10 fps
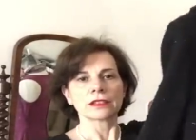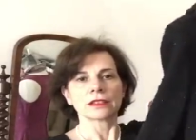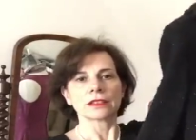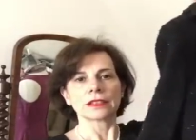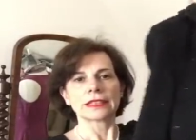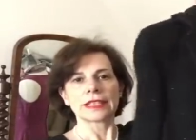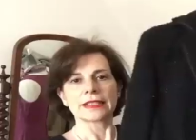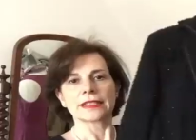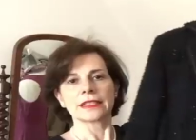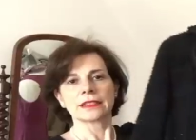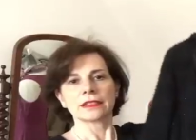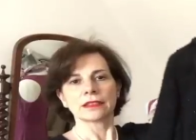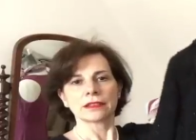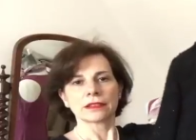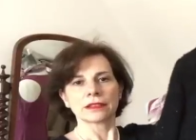a classic
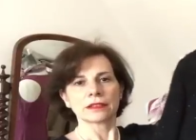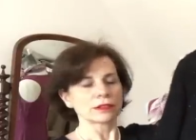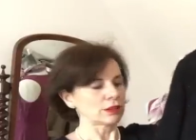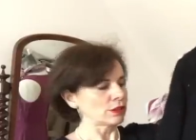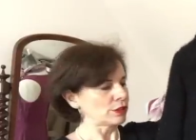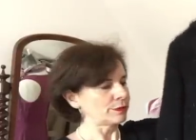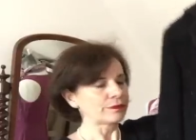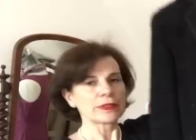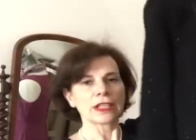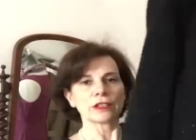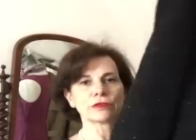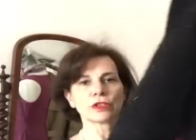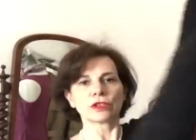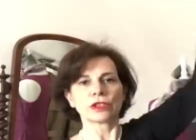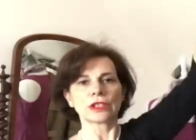um, kind of
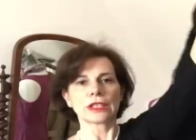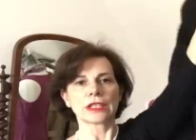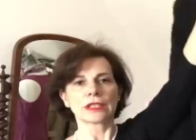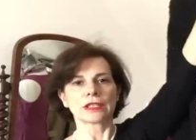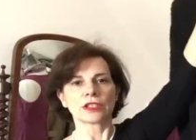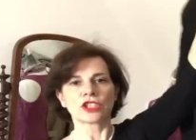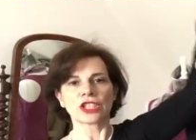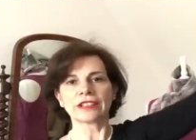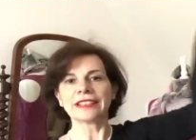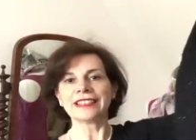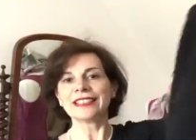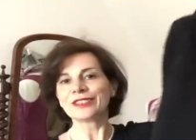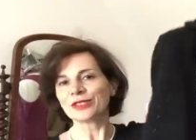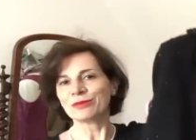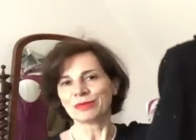a Chanel
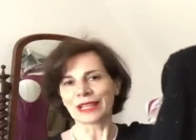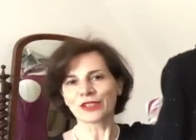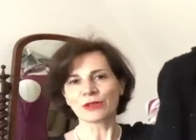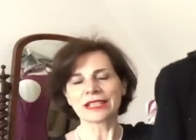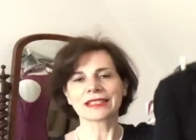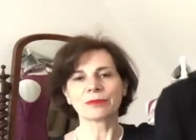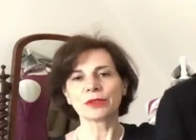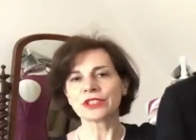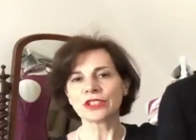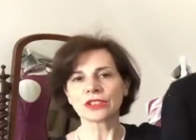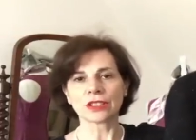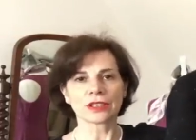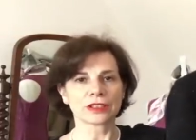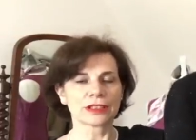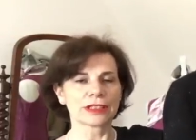little black dress, a petite,
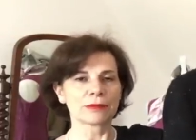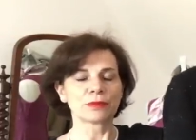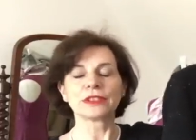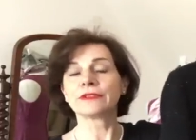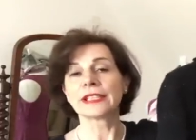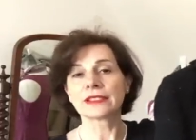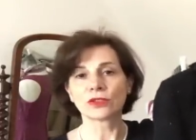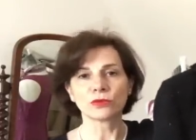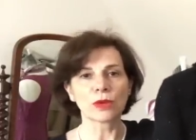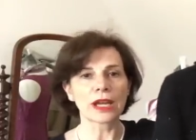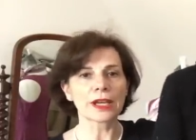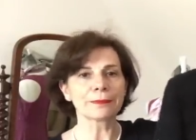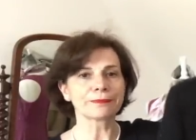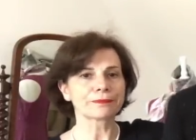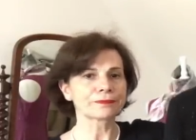uh, petite veste noire.